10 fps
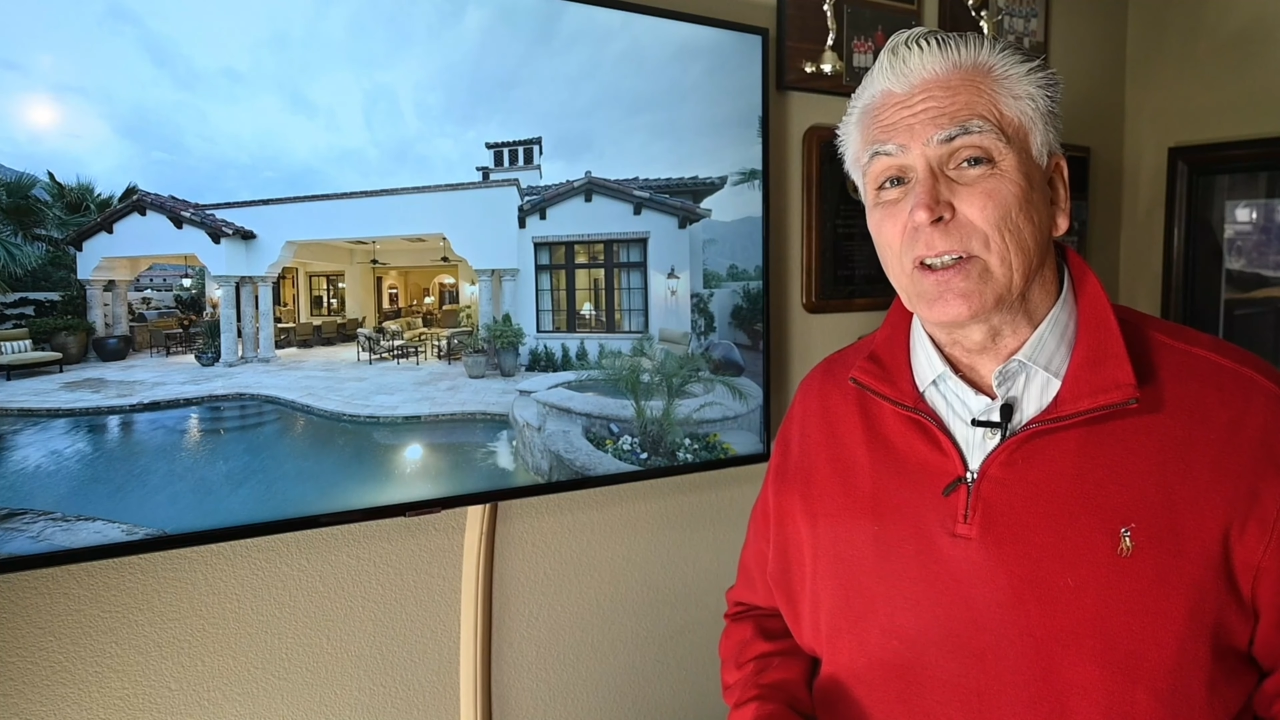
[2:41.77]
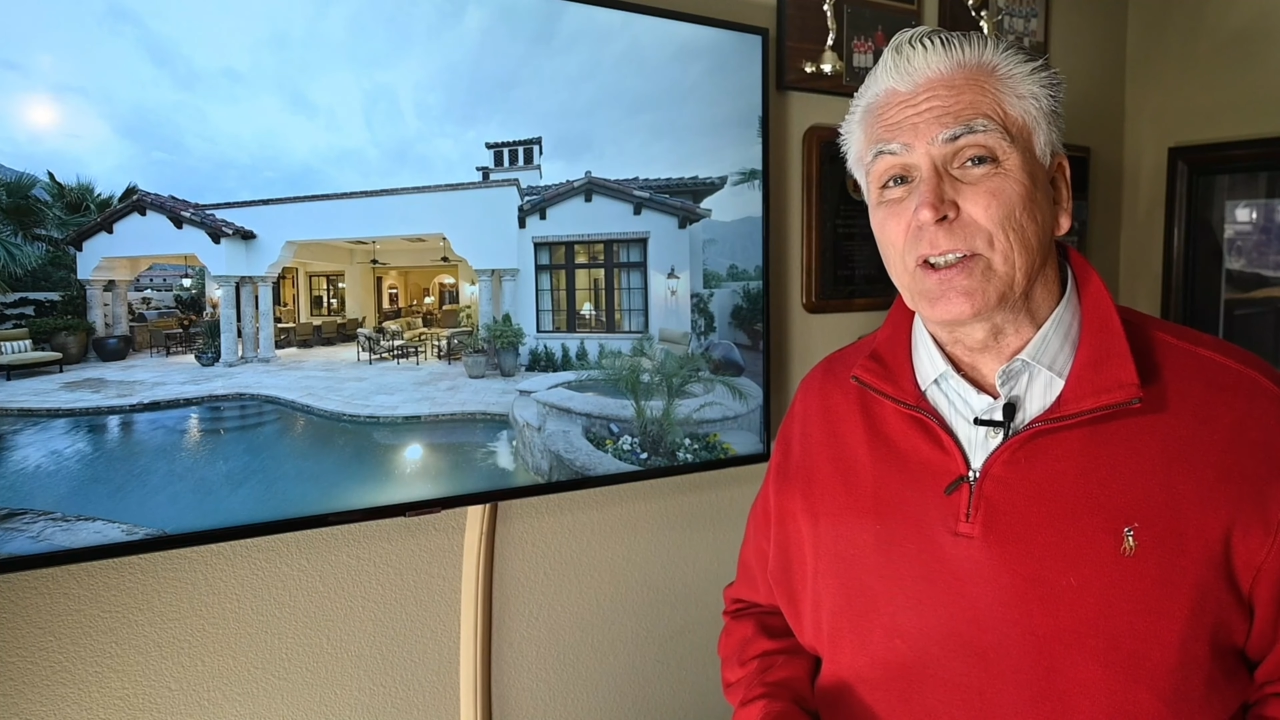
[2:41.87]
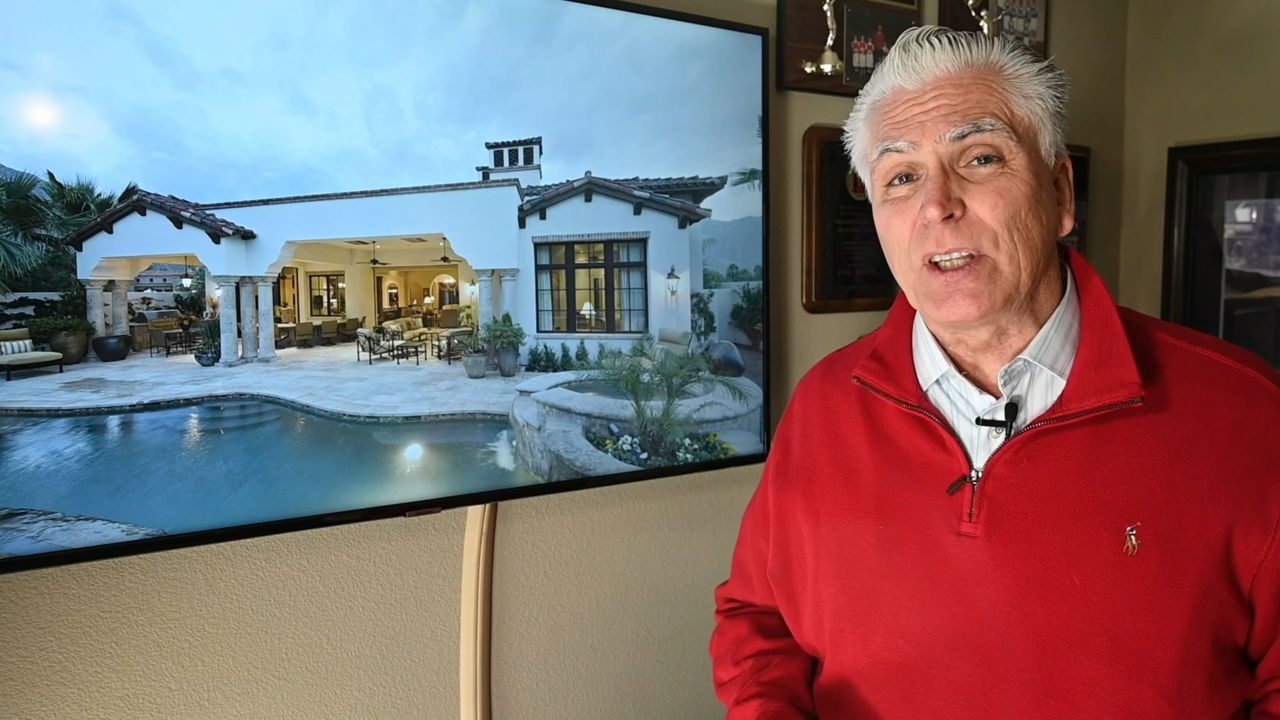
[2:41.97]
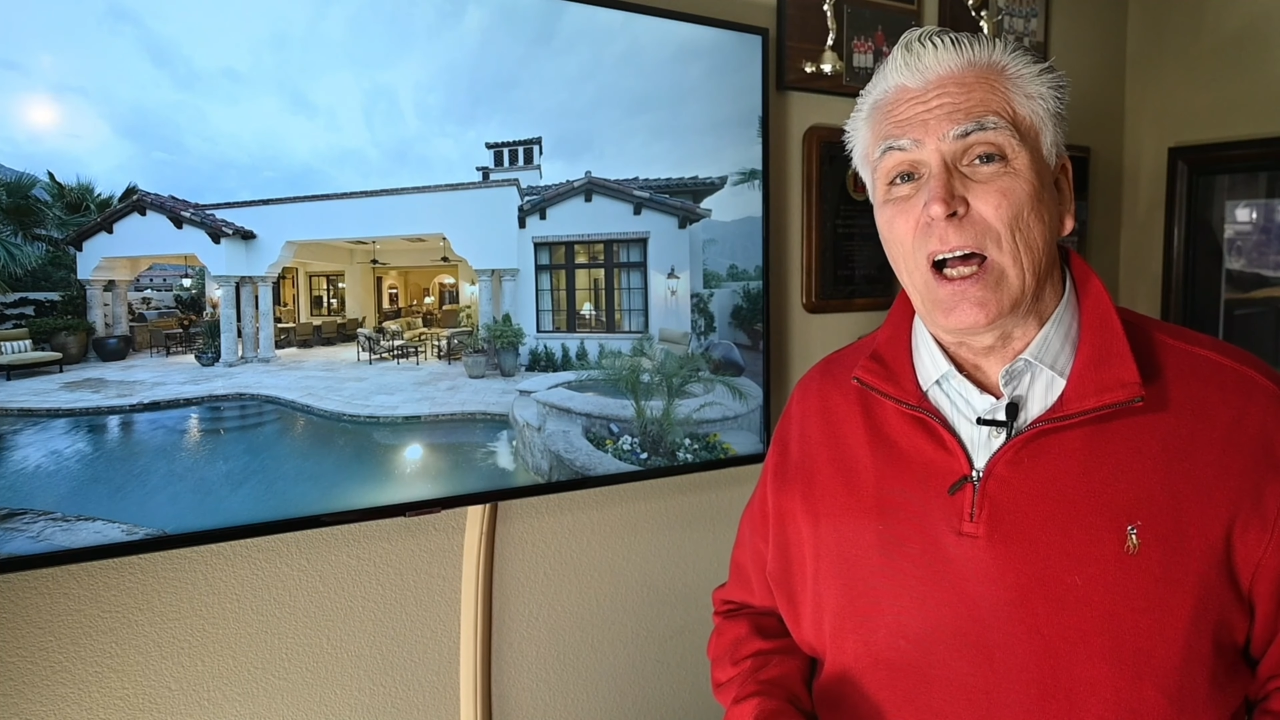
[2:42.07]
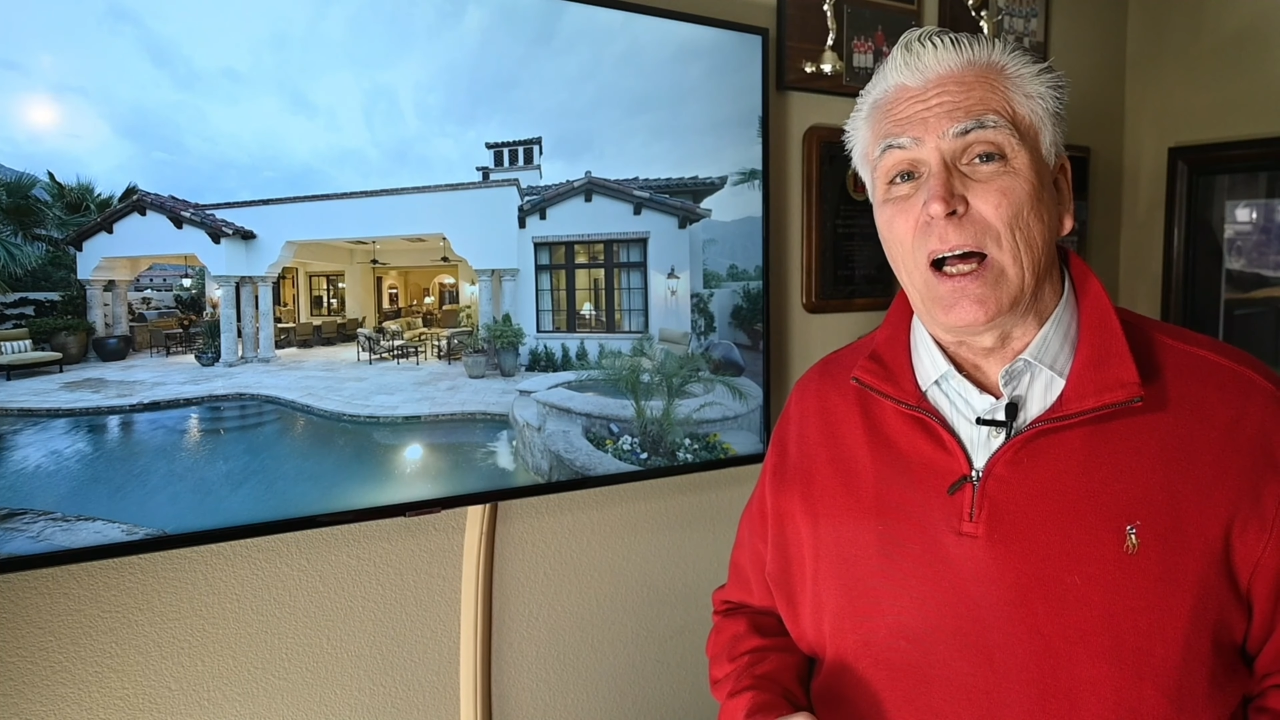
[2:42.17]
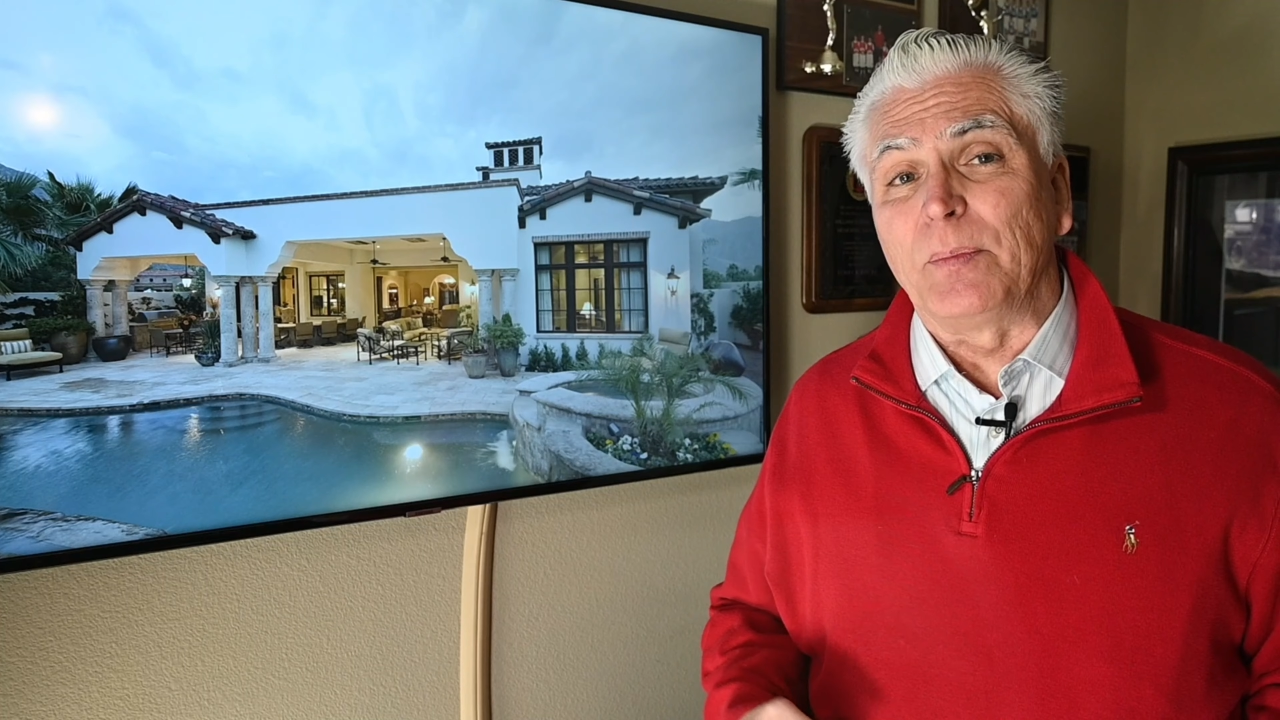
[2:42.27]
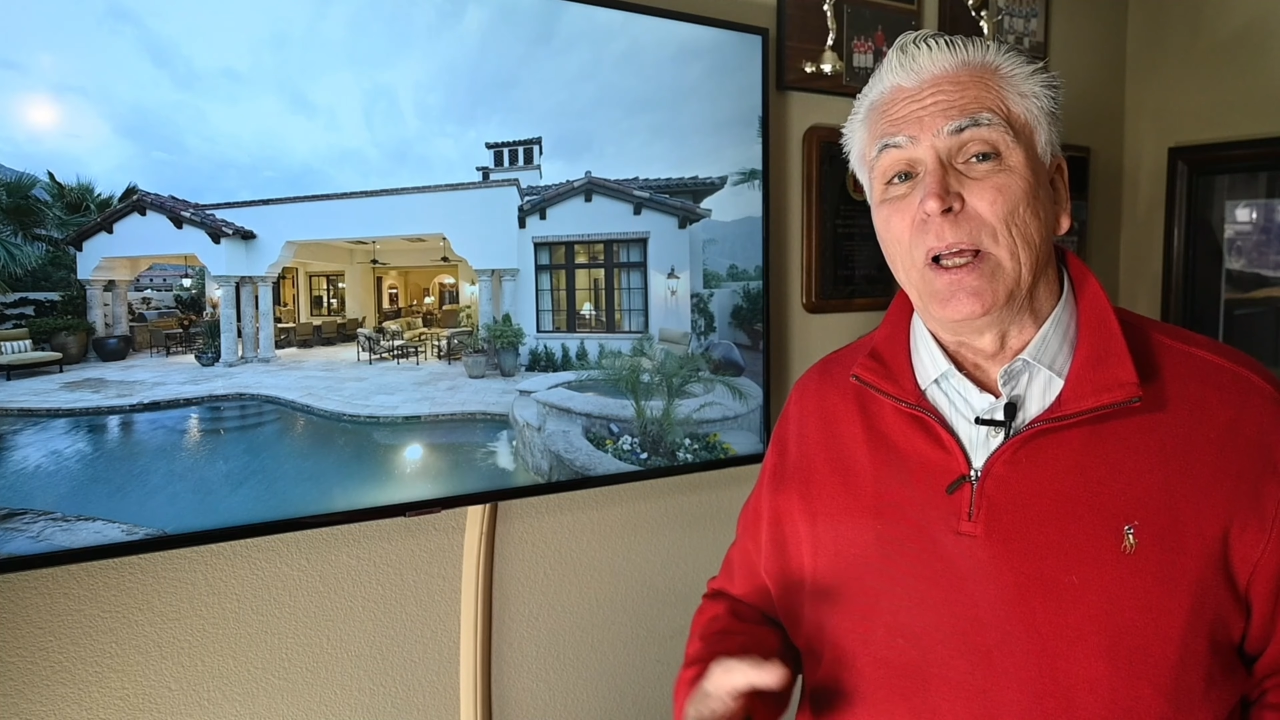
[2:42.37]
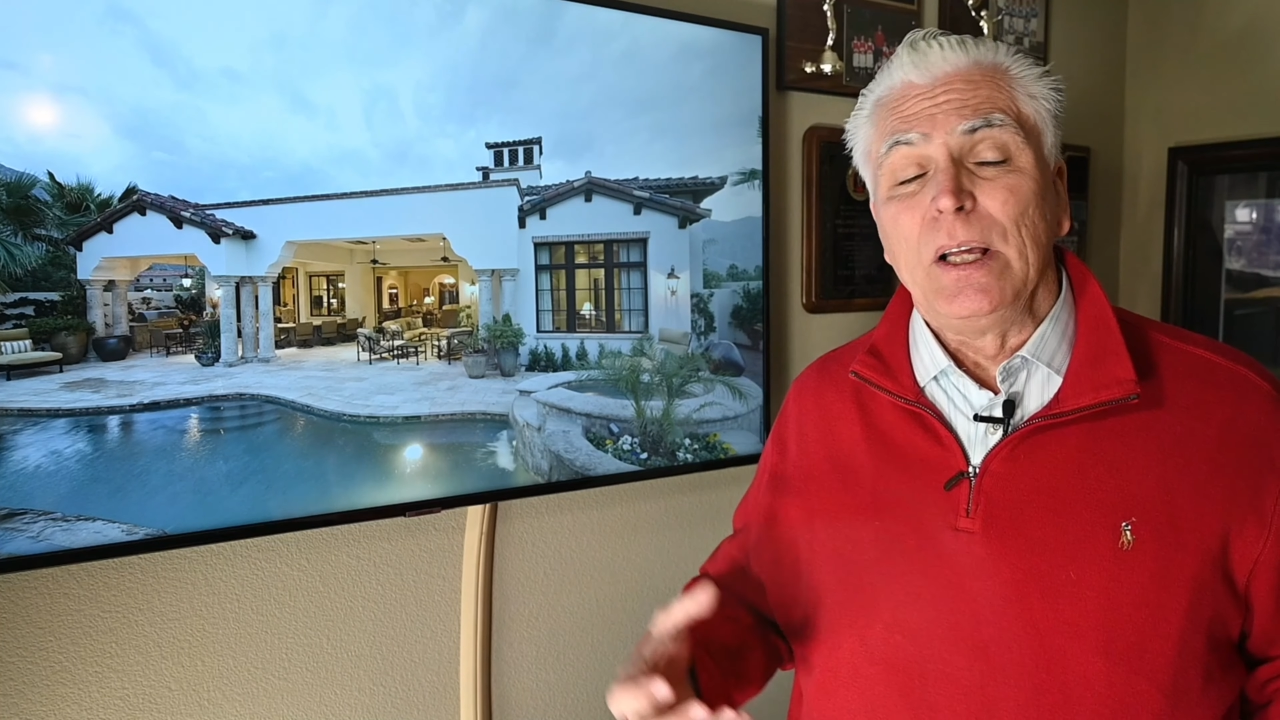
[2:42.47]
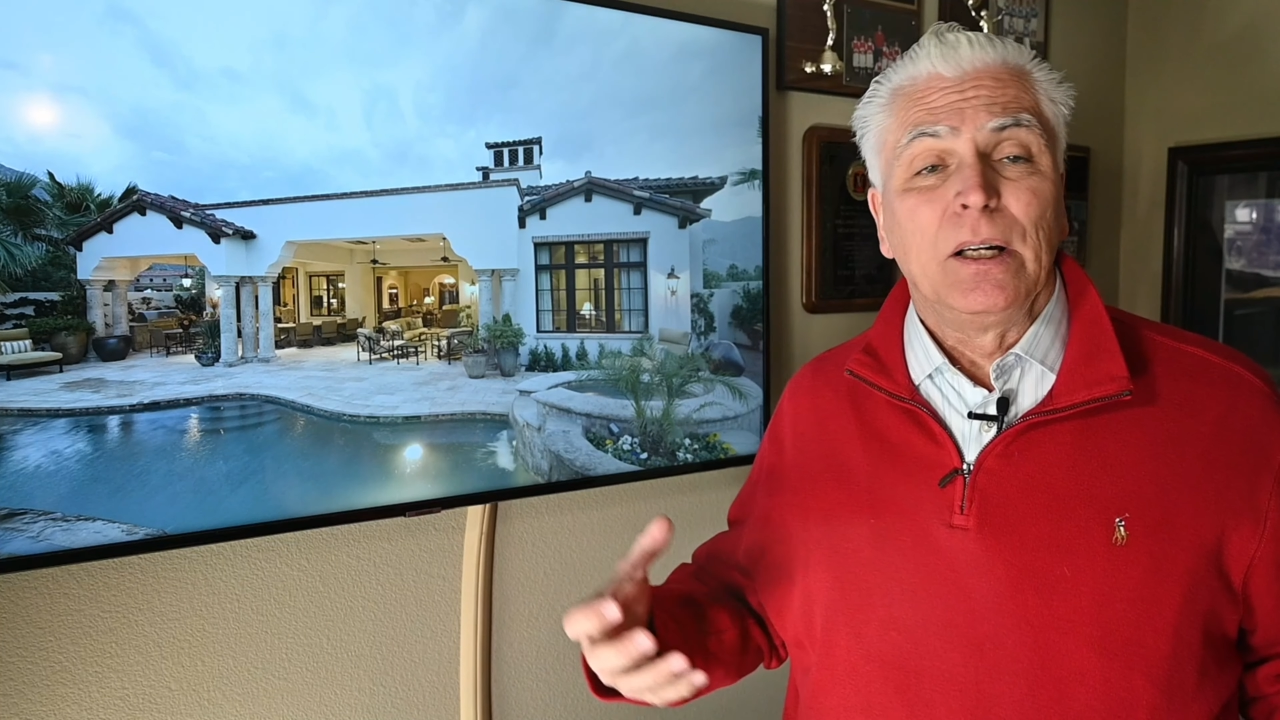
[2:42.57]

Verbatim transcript: stop